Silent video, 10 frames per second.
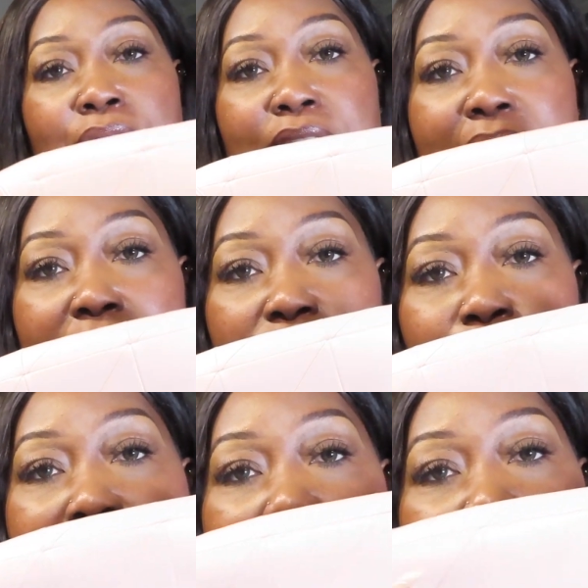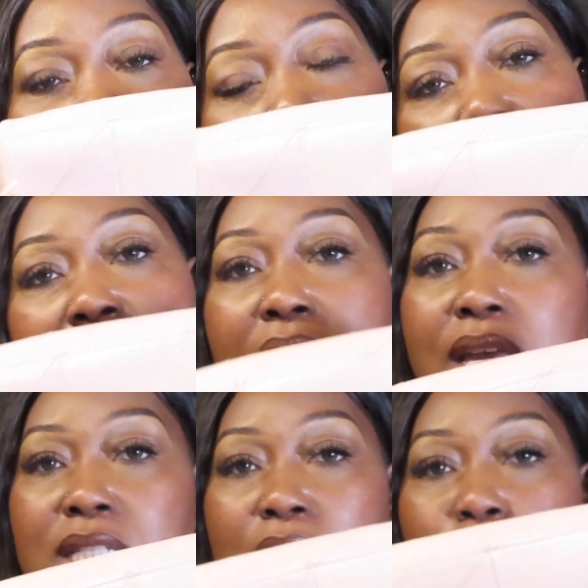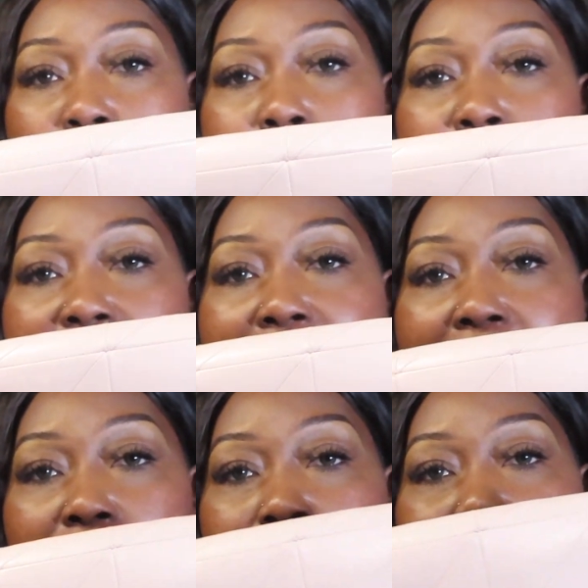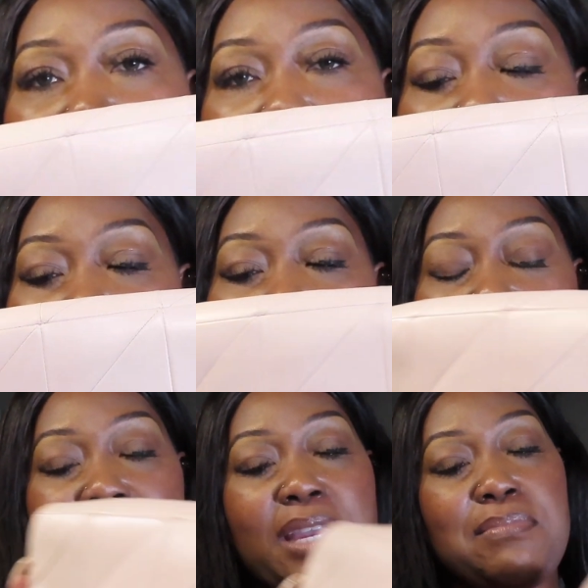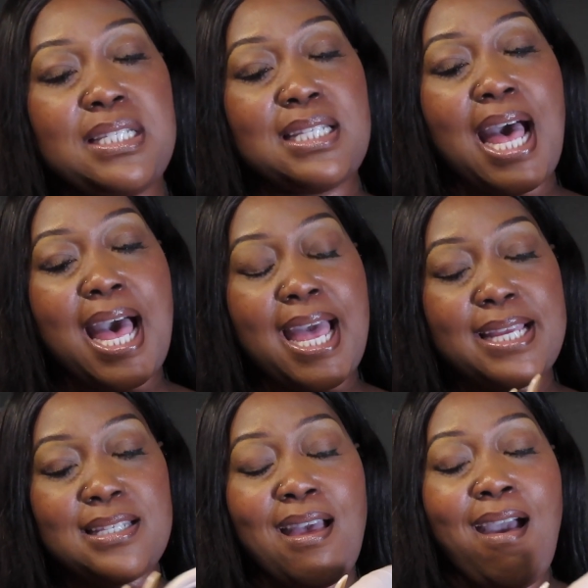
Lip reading: The next bag I want to get is a little black bag, like the same size,